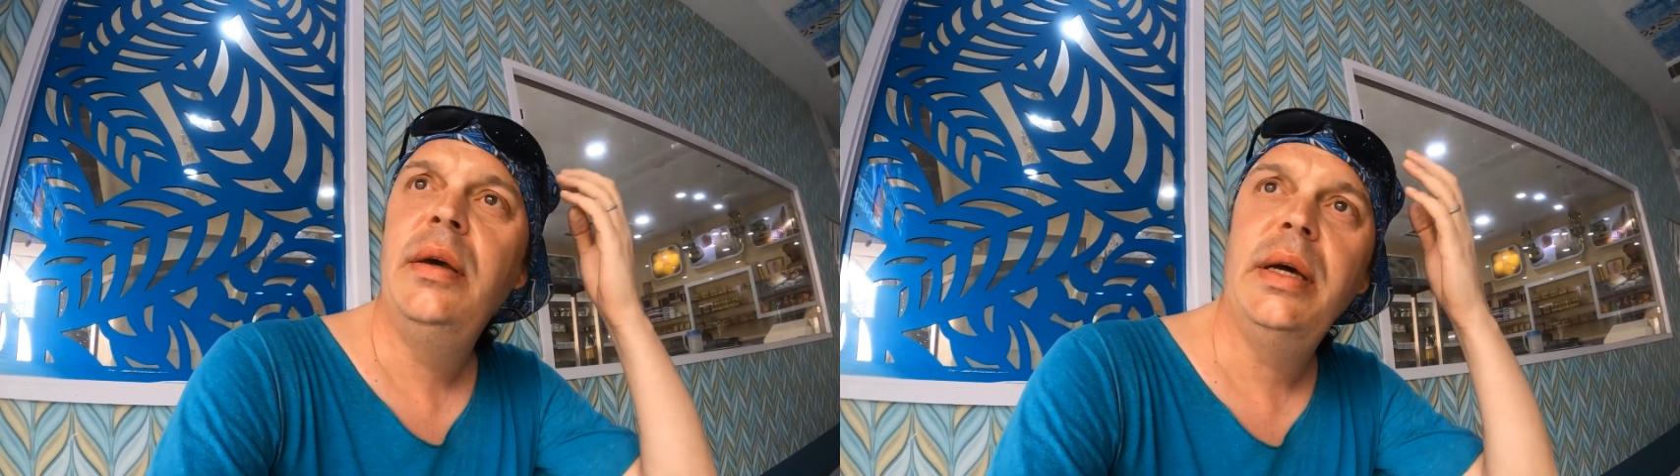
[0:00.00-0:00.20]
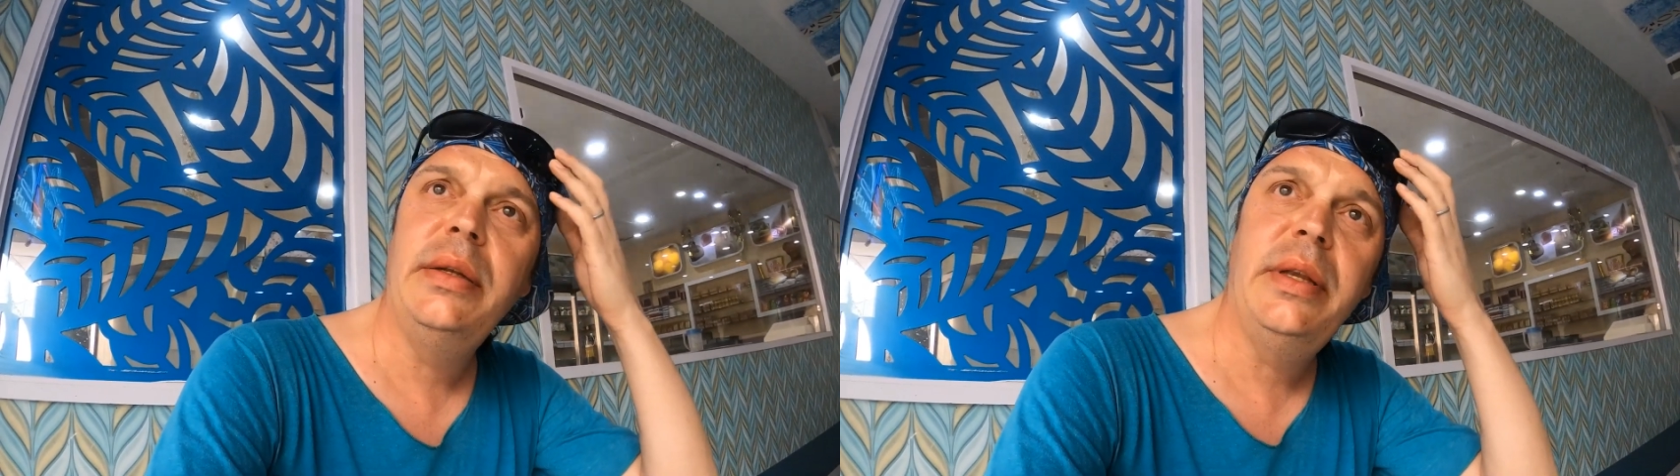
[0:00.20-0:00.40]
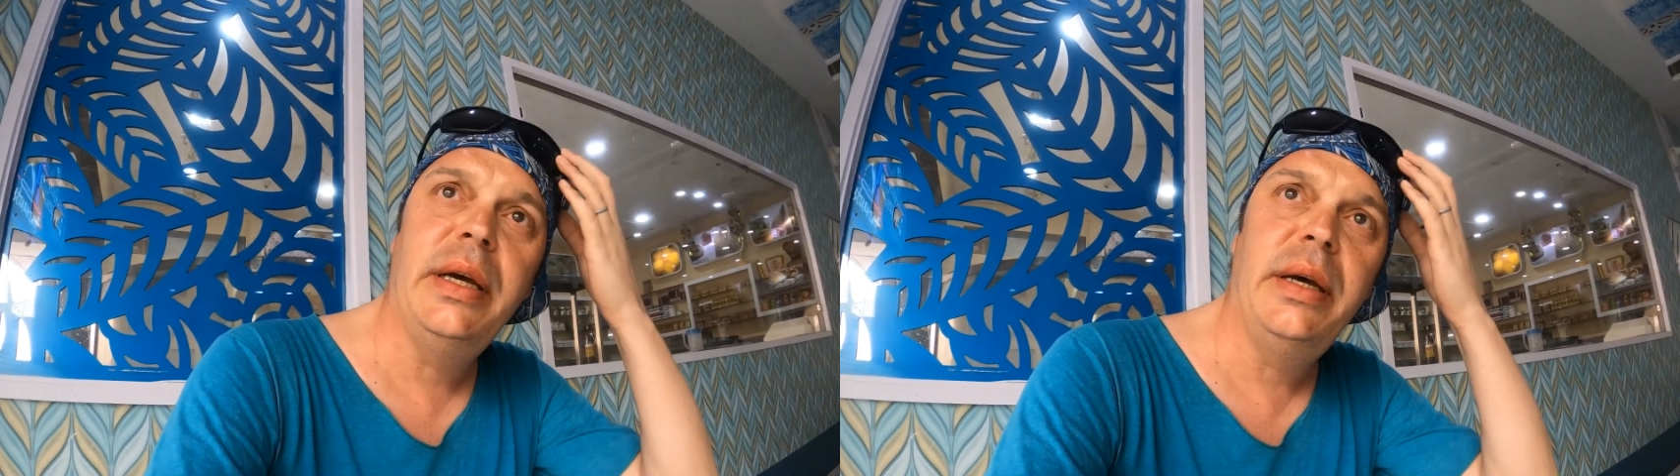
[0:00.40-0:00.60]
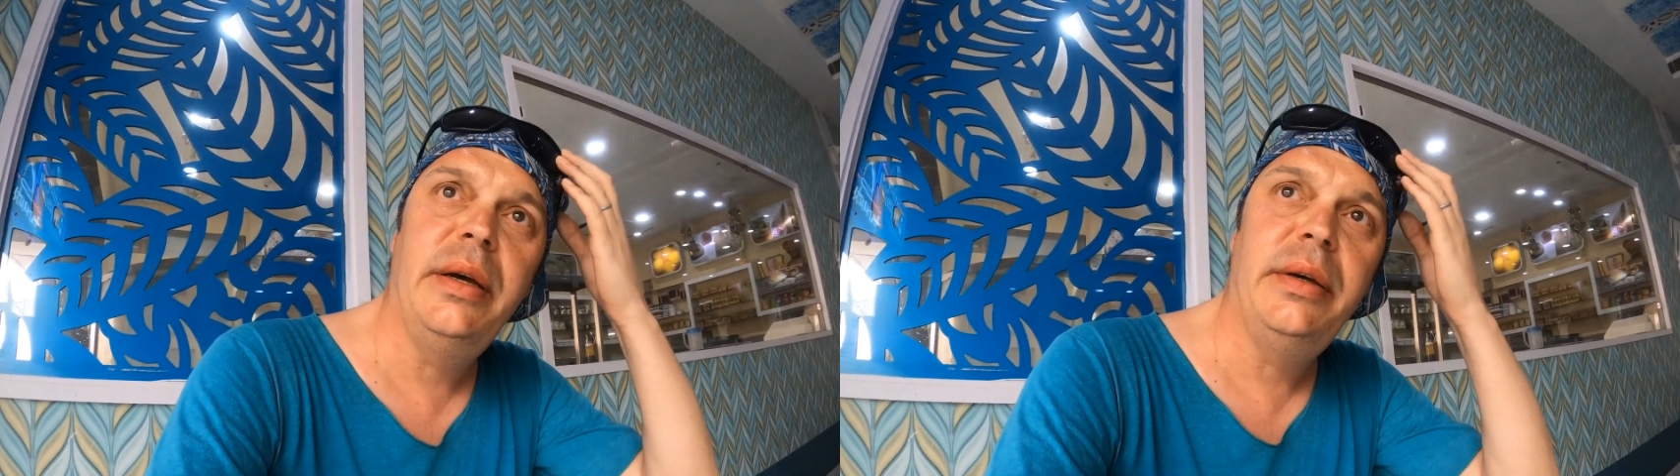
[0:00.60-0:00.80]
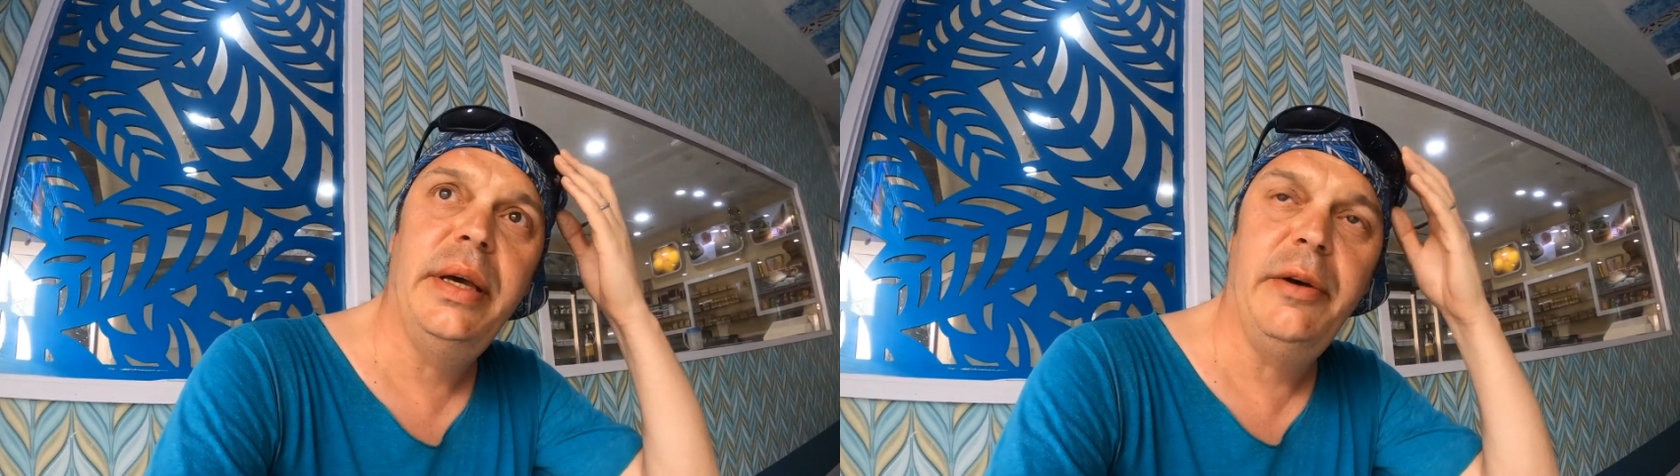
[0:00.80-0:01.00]
And
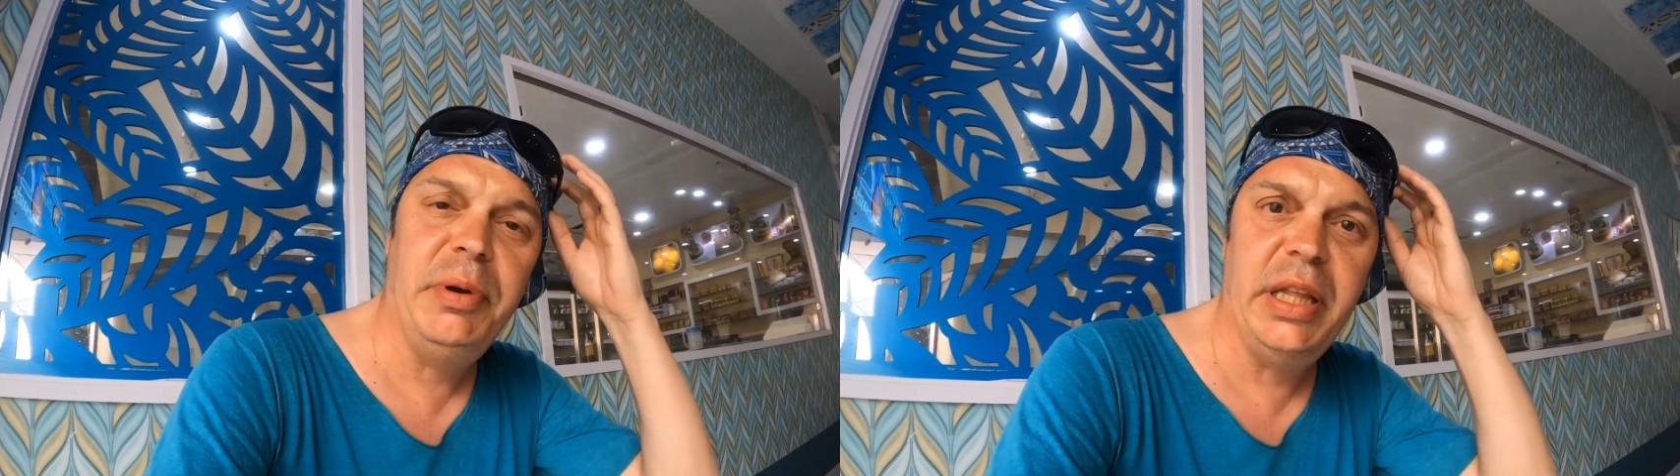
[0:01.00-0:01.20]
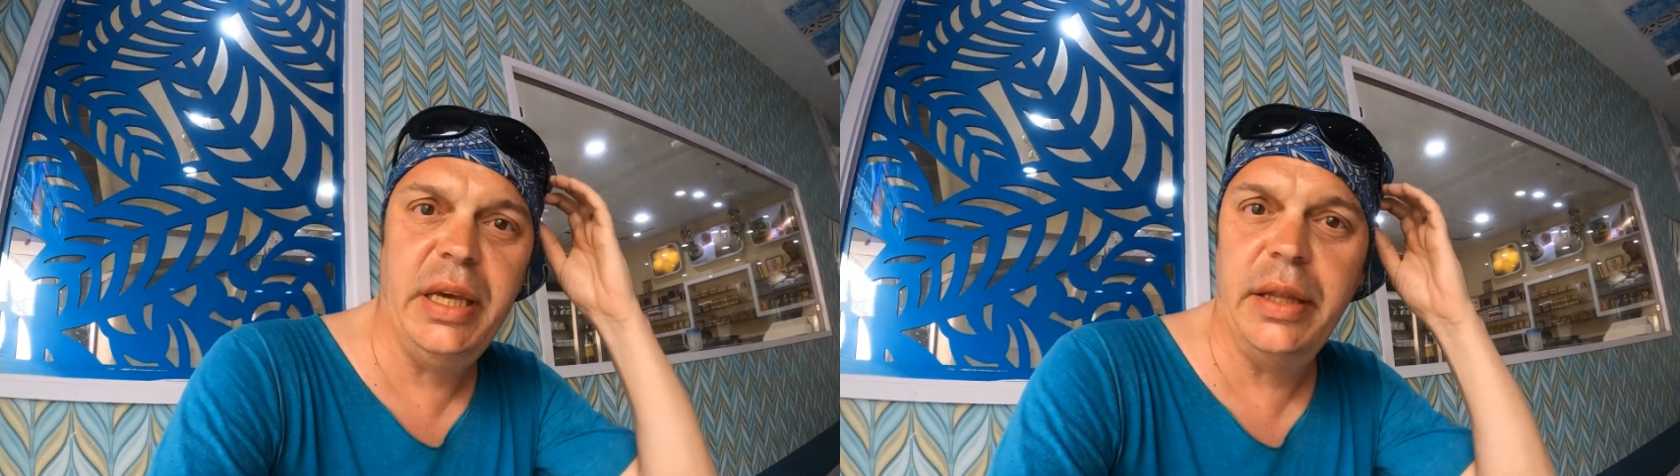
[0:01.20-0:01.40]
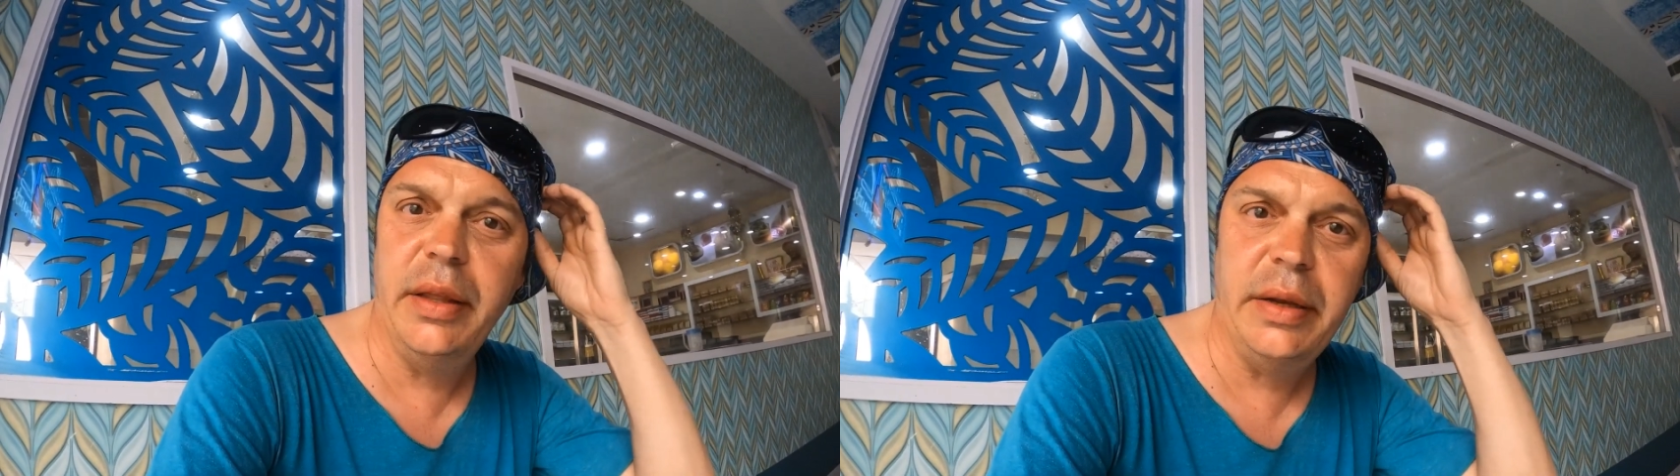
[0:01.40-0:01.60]
yeah, I've been eating